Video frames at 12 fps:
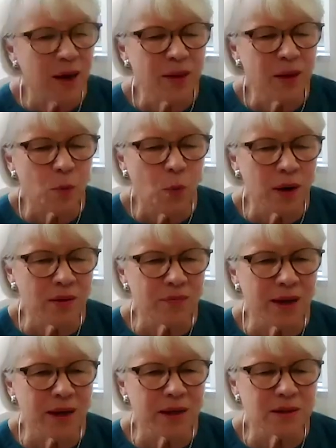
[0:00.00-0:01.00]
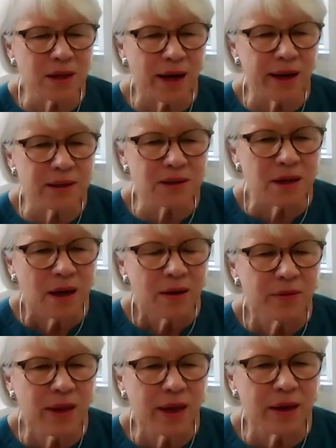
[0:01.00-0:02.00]
i think one of the insights
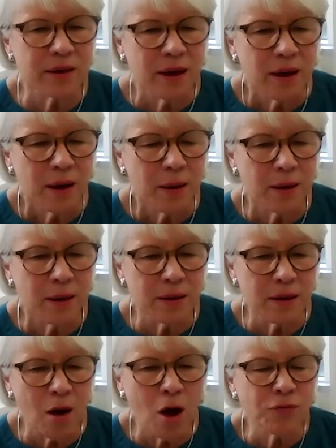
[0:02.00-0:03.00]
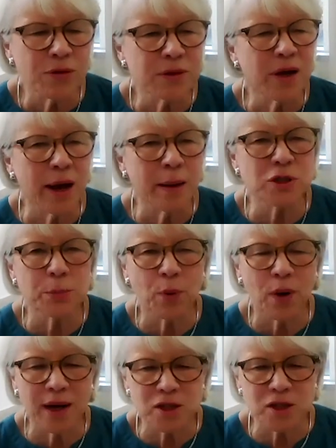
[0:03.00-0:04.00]
that oftentimes
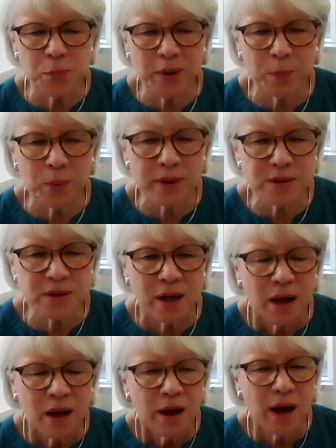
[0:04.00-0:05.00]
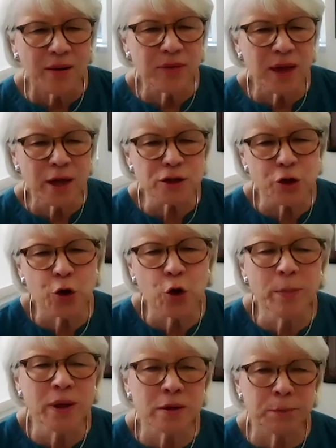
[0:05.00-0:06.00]
surprises people is i think as
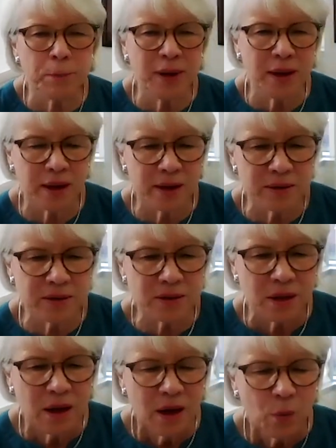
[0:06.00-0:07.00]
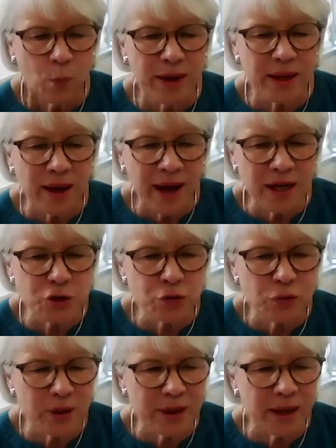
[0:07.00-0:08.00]
human beings we
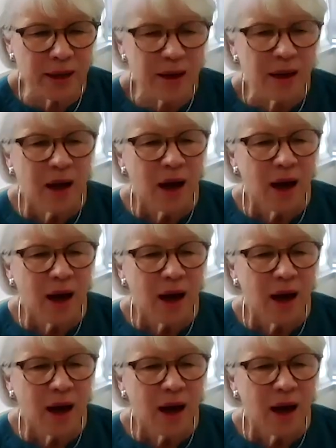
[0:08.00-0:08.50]
naturally